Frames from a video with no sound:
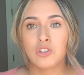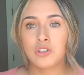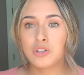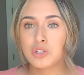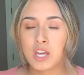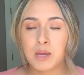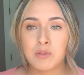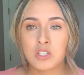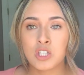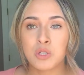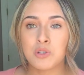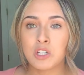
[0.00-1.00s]
nurse came and said
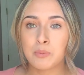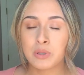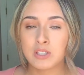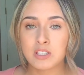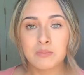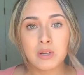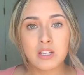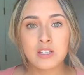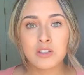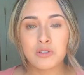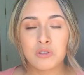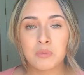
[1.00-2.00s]
she was gonna put this
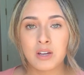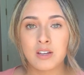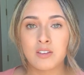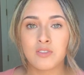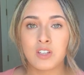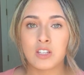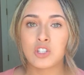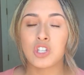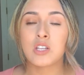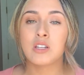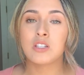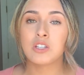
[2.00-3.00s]
medicine through my IV and she
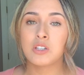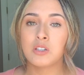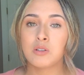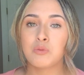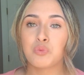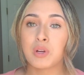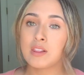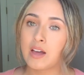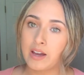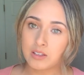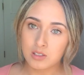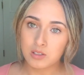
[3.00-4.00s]
said it's gonna
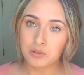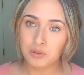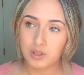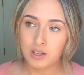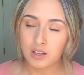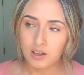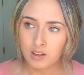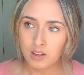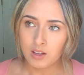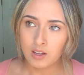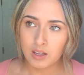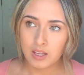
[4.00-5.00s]
relax you.
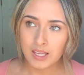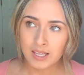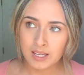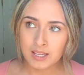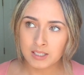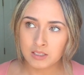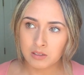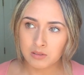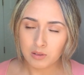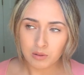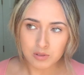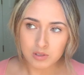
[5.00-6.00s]
And
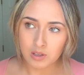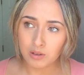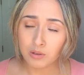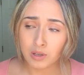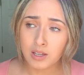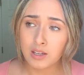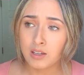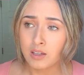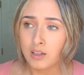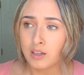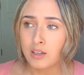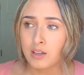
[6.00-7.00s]
I was just like, okay.
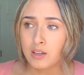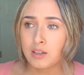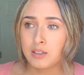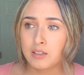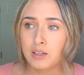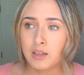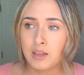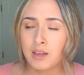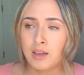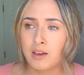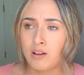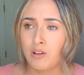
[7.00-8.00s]

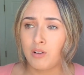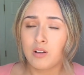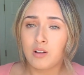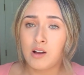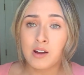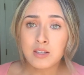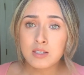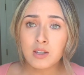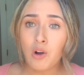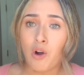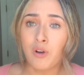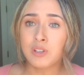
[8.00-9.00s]
And honestly,
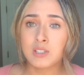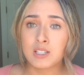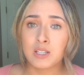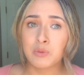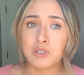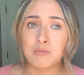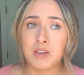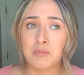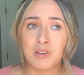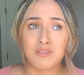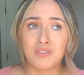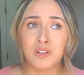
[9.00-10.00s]
all it did was make
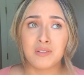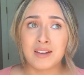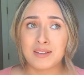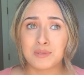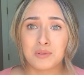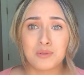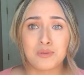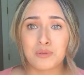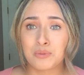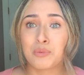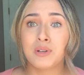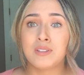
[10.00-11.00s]
me feel like
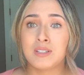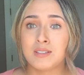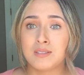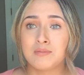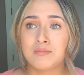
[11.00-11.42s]
really